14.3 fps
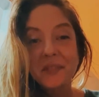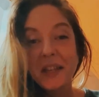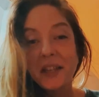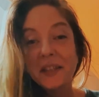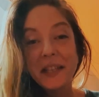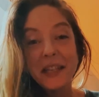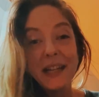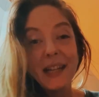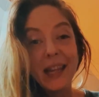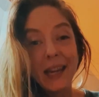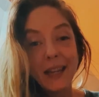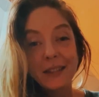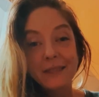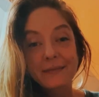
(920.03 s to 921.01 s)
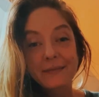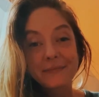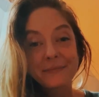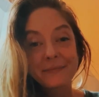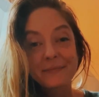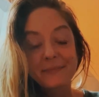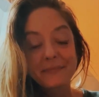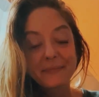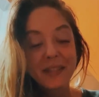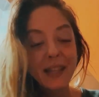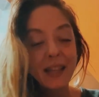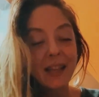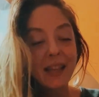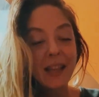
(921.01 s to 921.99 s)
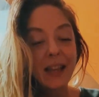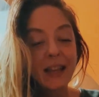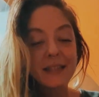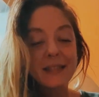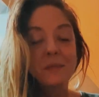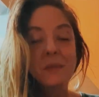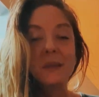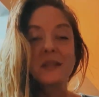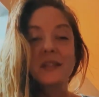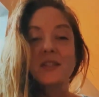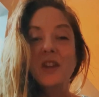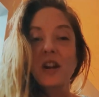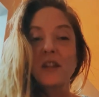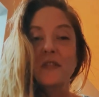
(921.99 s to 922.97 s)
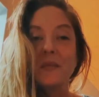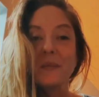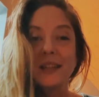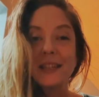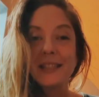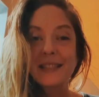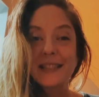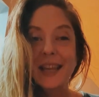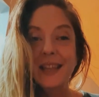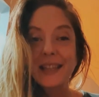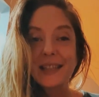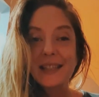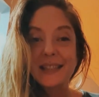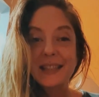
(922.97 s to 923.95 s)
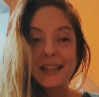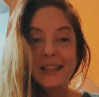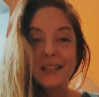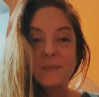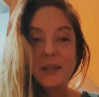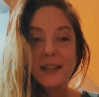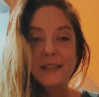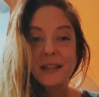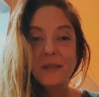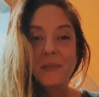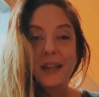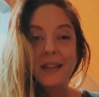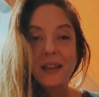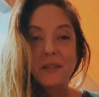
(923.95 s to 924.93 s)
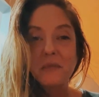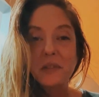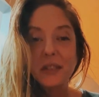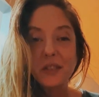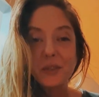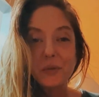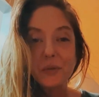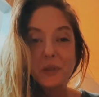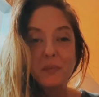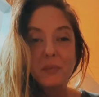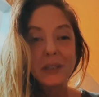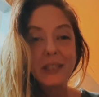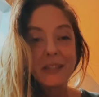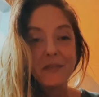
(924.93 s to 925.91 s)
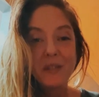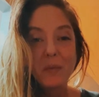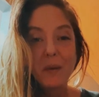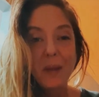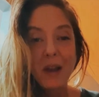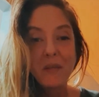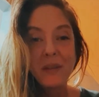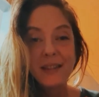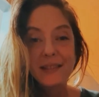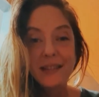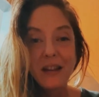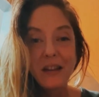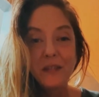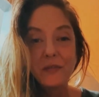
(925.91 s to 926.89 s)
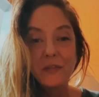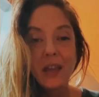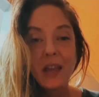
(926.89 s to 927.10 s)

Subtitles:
leading. And sometimes it's hard for me to say these things because I might not really truly believe them about myself.